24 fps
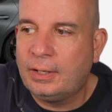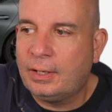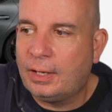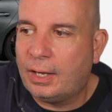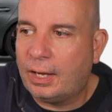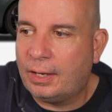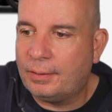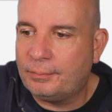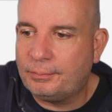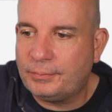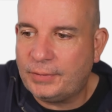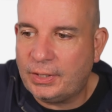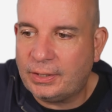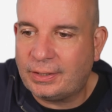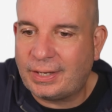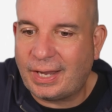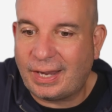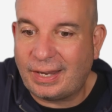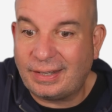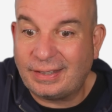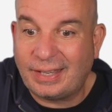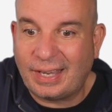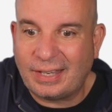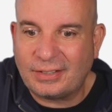You
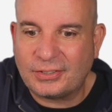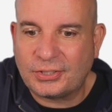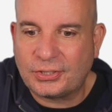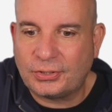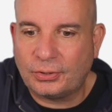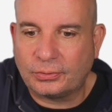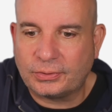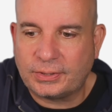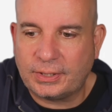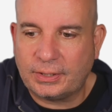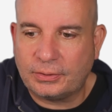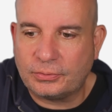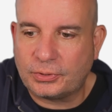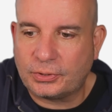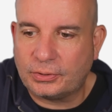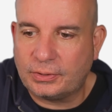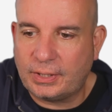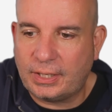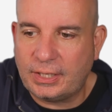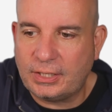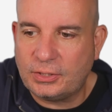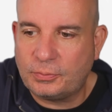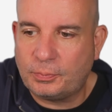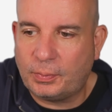can get stock deals on
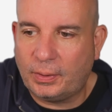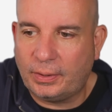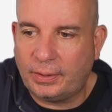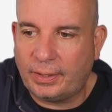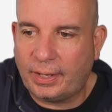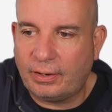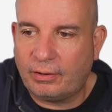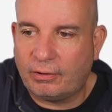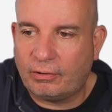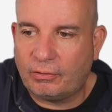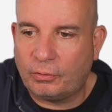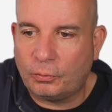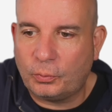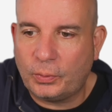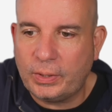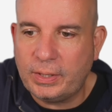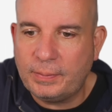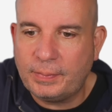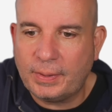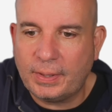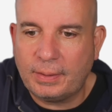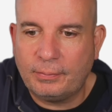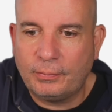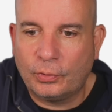these, but they are a wee
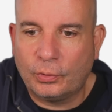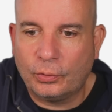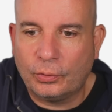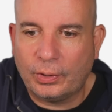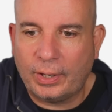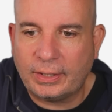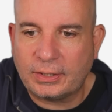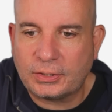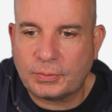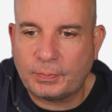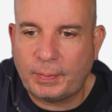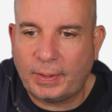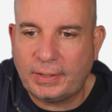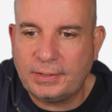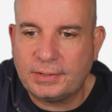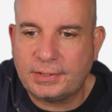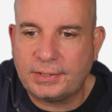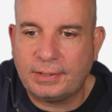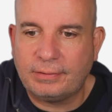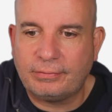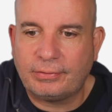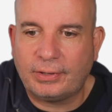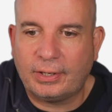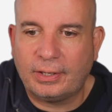bit more
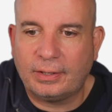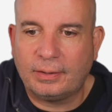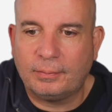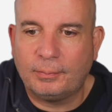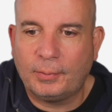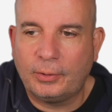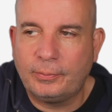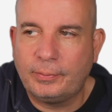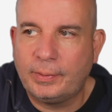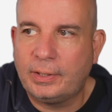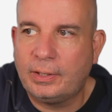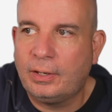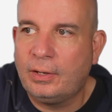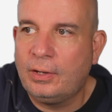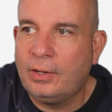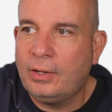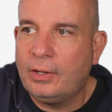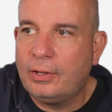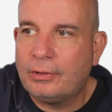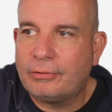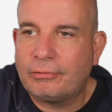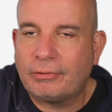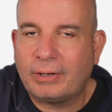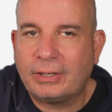expensive at the moment.
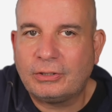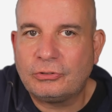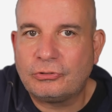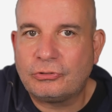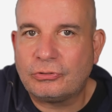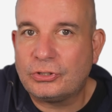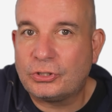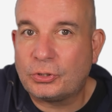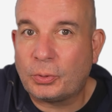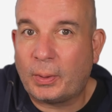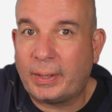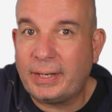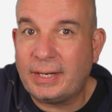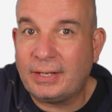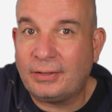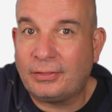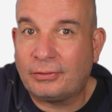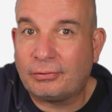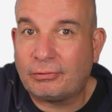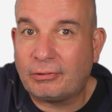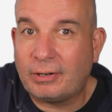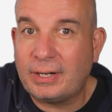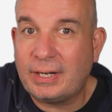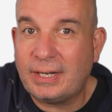
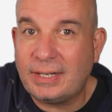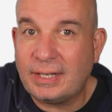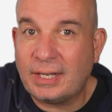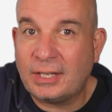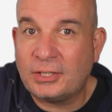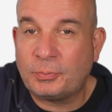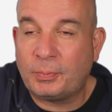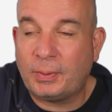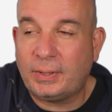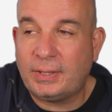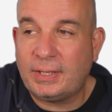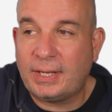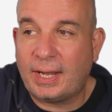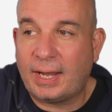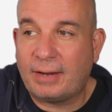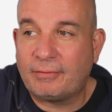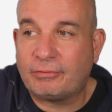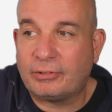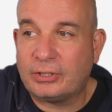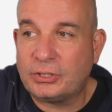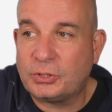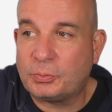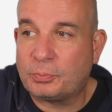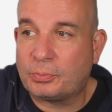323 has been the
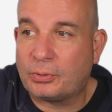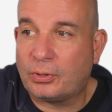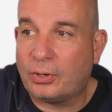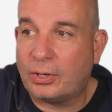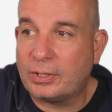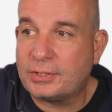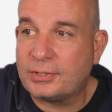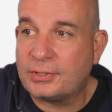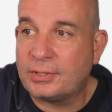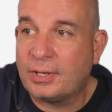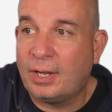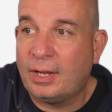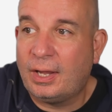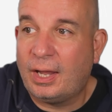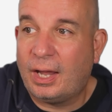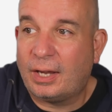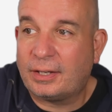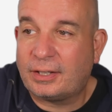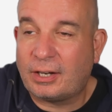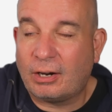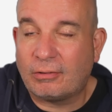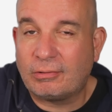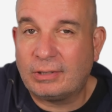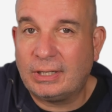average price,
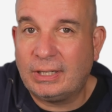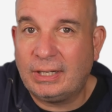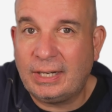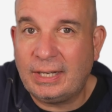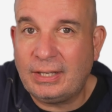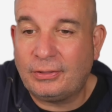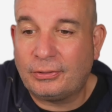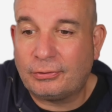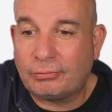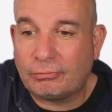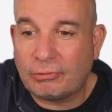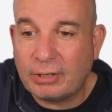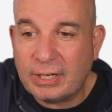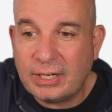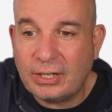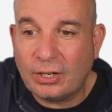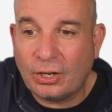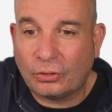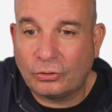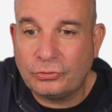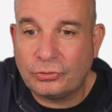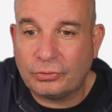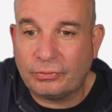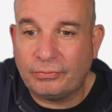currently
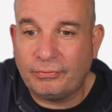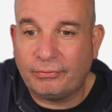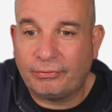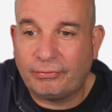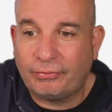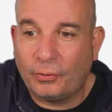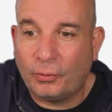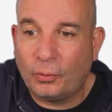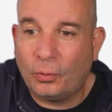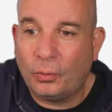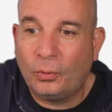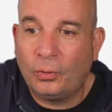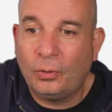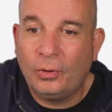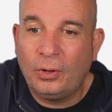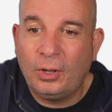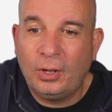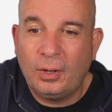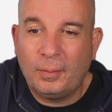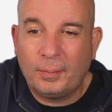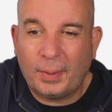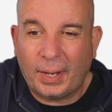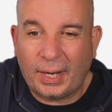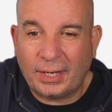304.
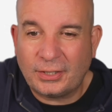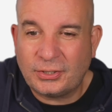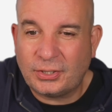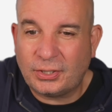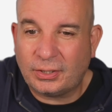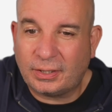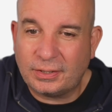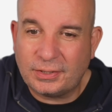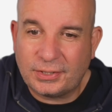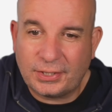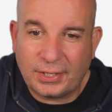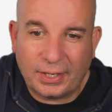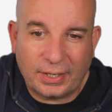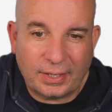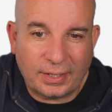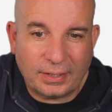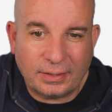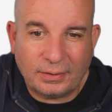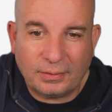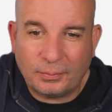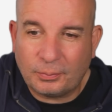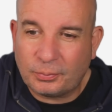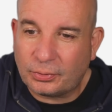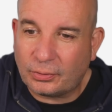But as you can
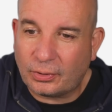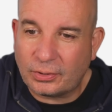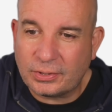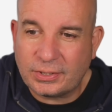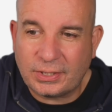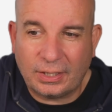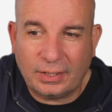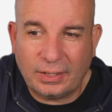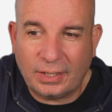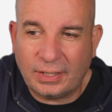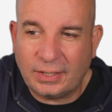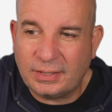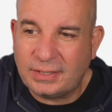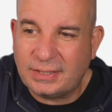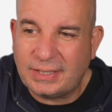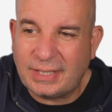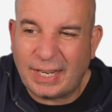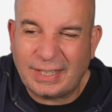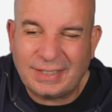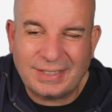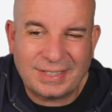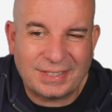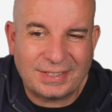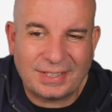see, pricing is
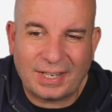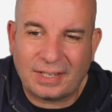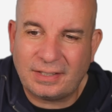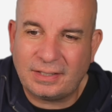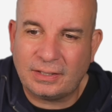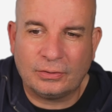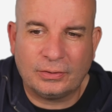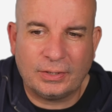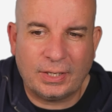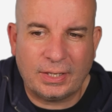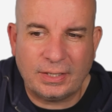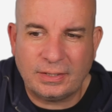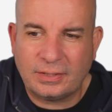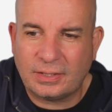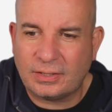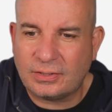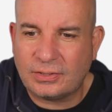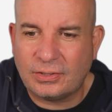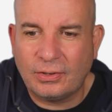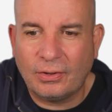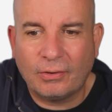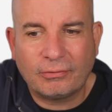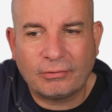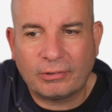dead steady on these.
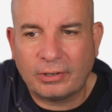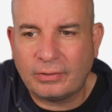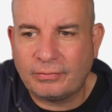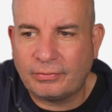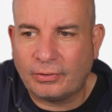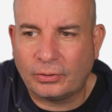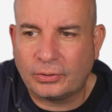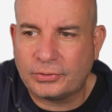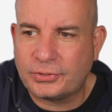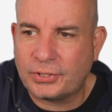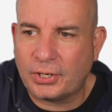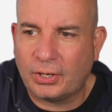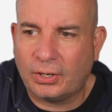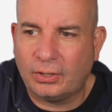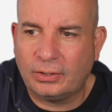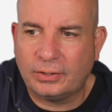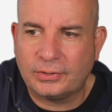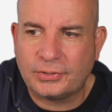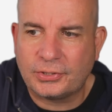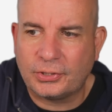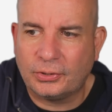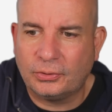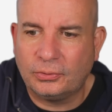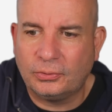It's not very volatile
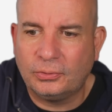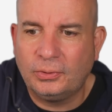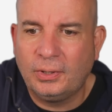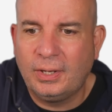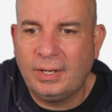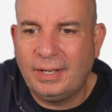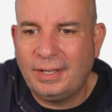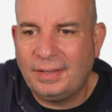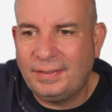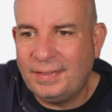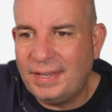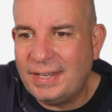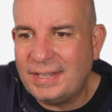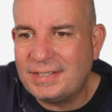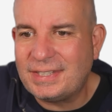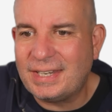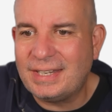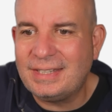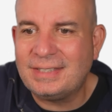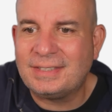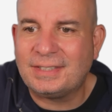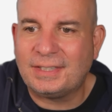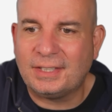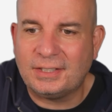at all. And this
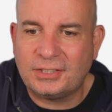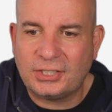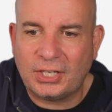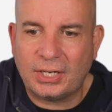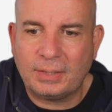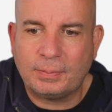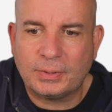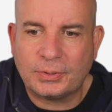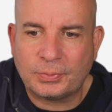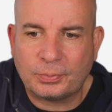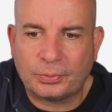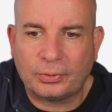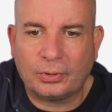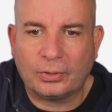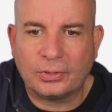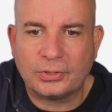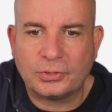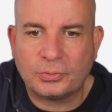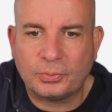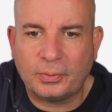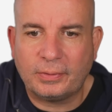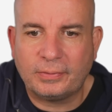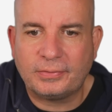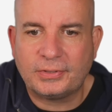is the cheapest
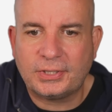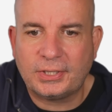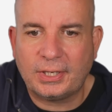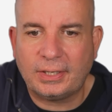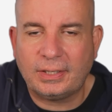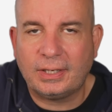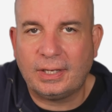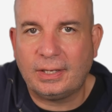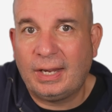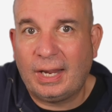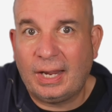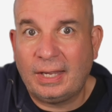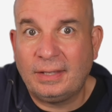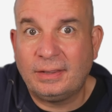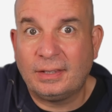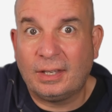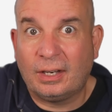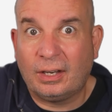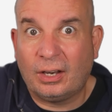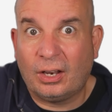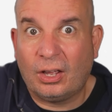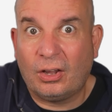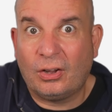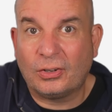price we've seen it in the
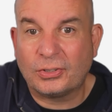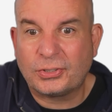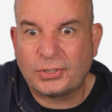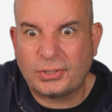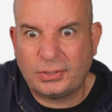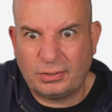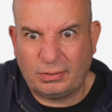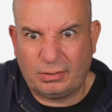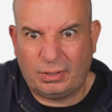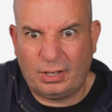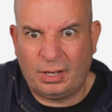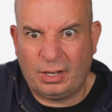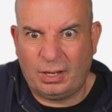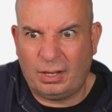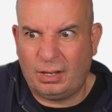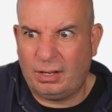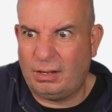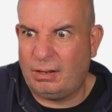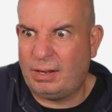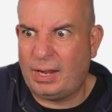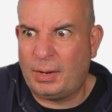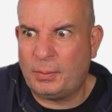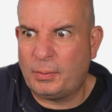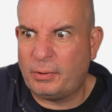last
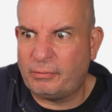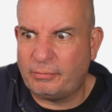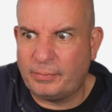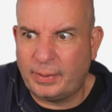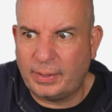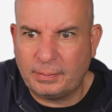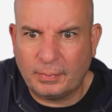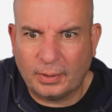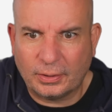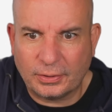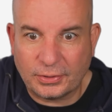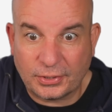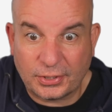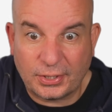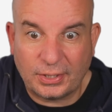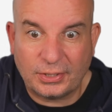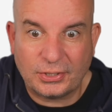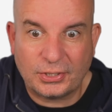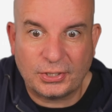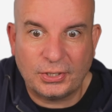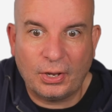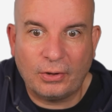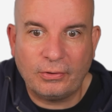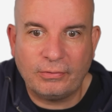however many months,
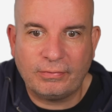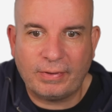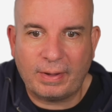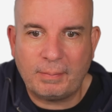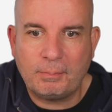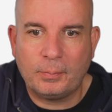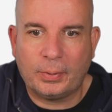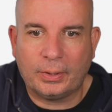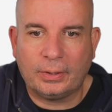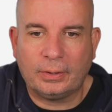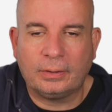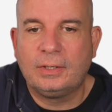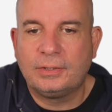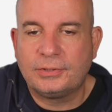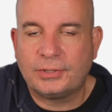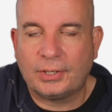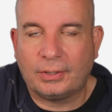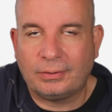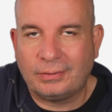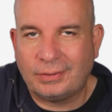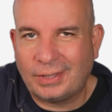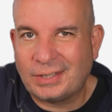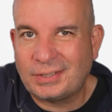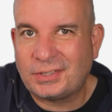since November.
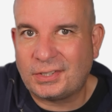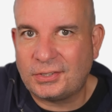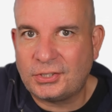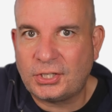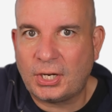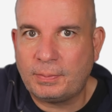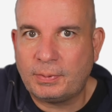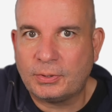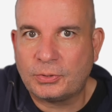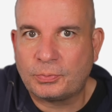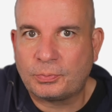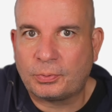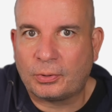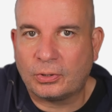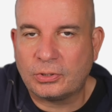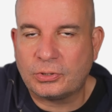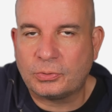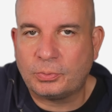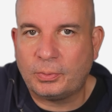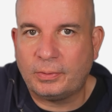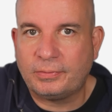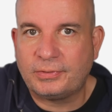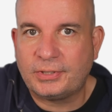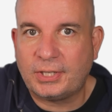So that's the cheapest
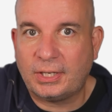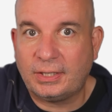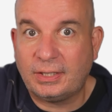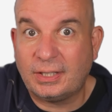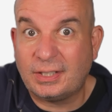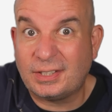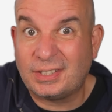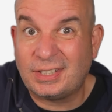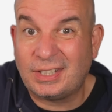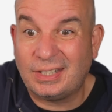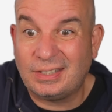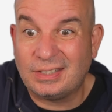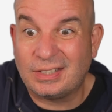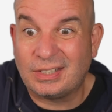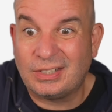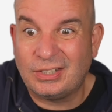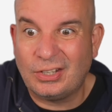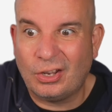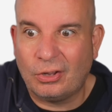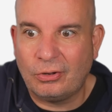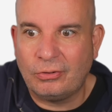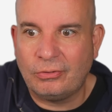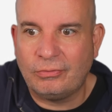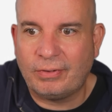price we've seen it since
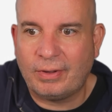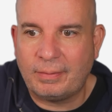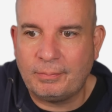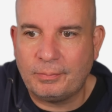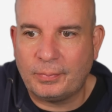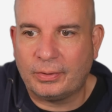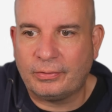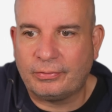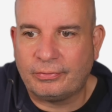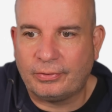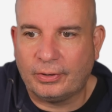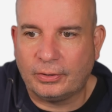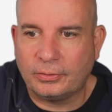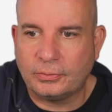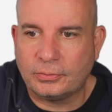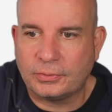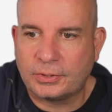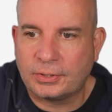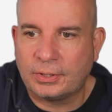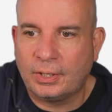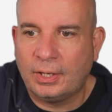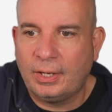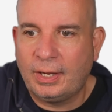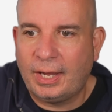November,
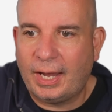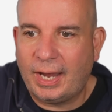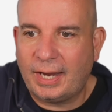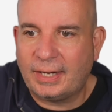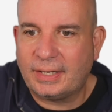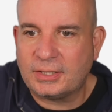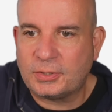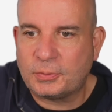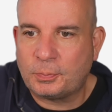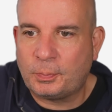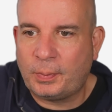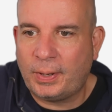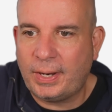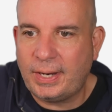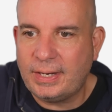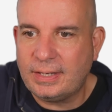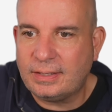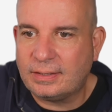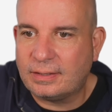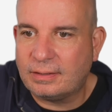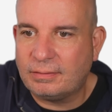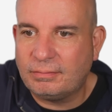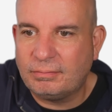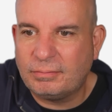folks. At its
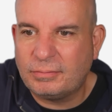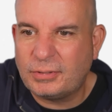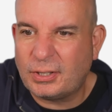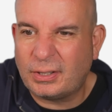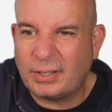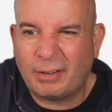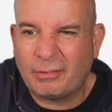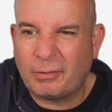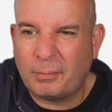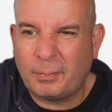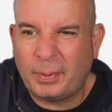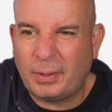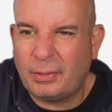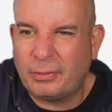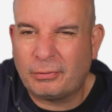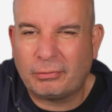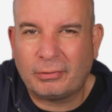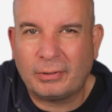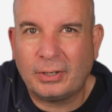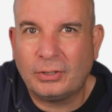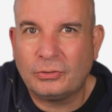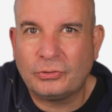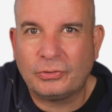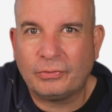peak, it's only ever been
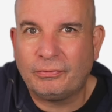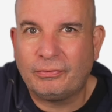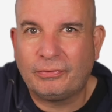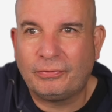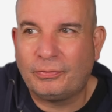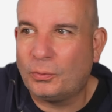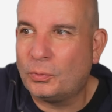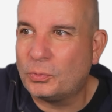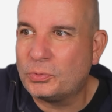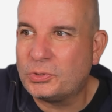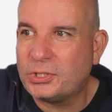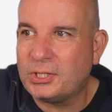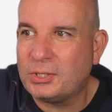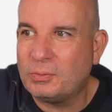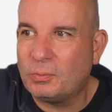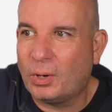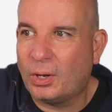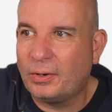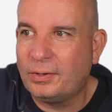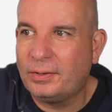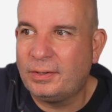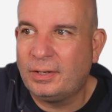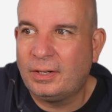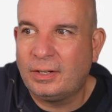
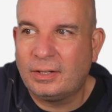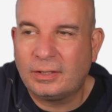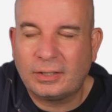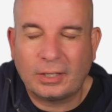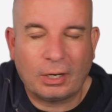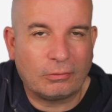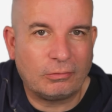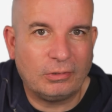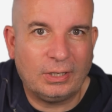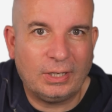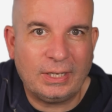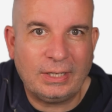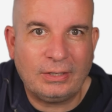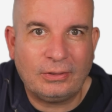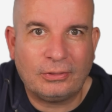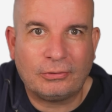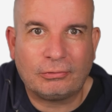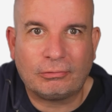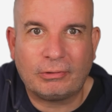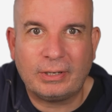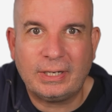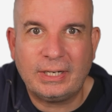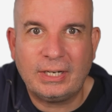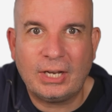341, currently
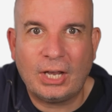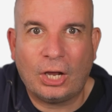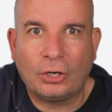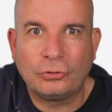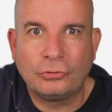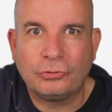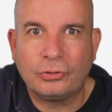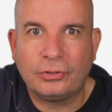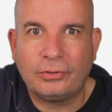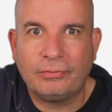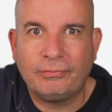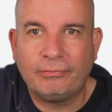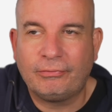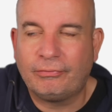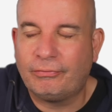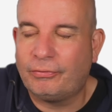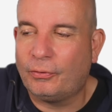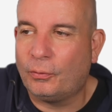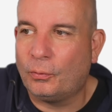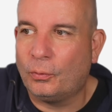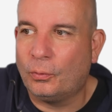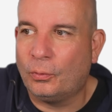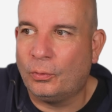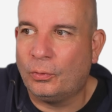
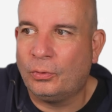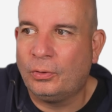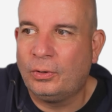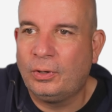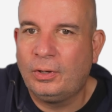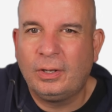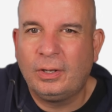304.